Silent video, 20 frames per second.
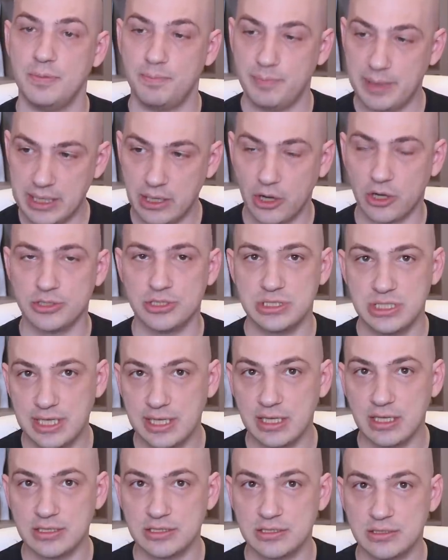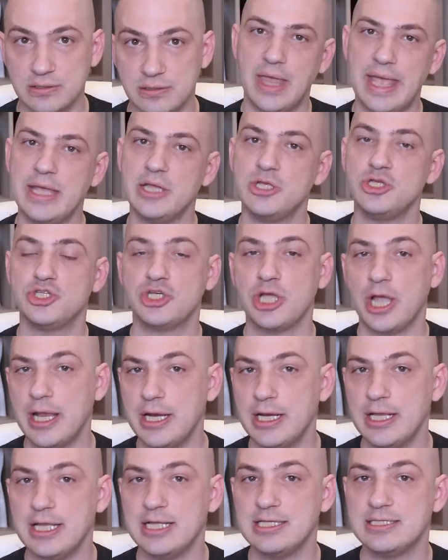the PRC is. And
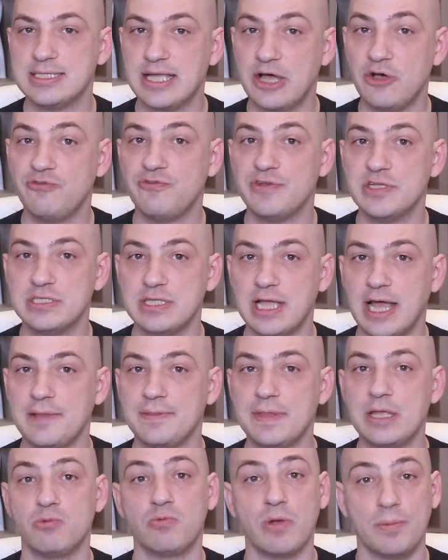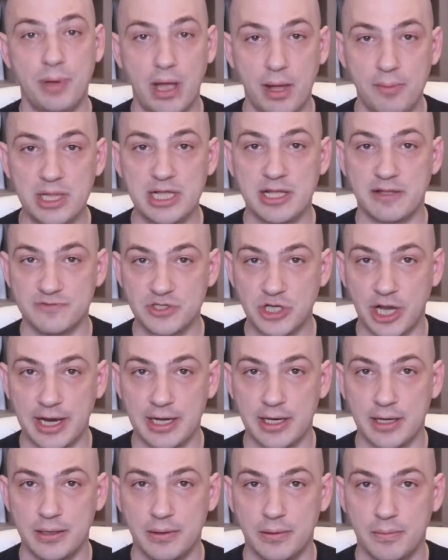China itself is not the Republic of
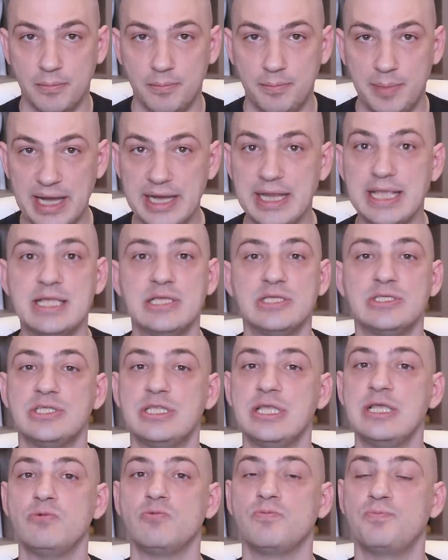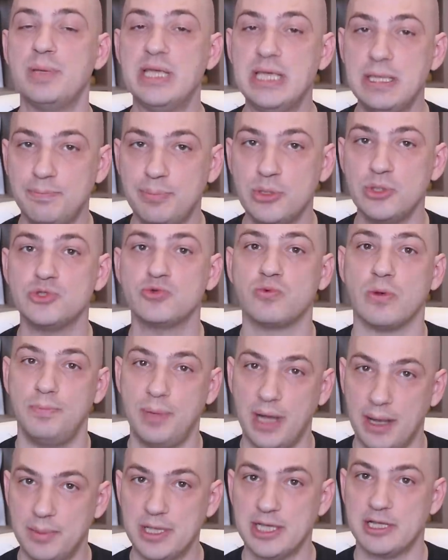China, but is the People's
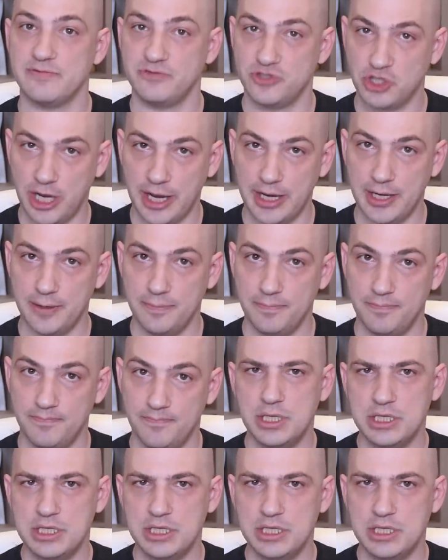Republic of China.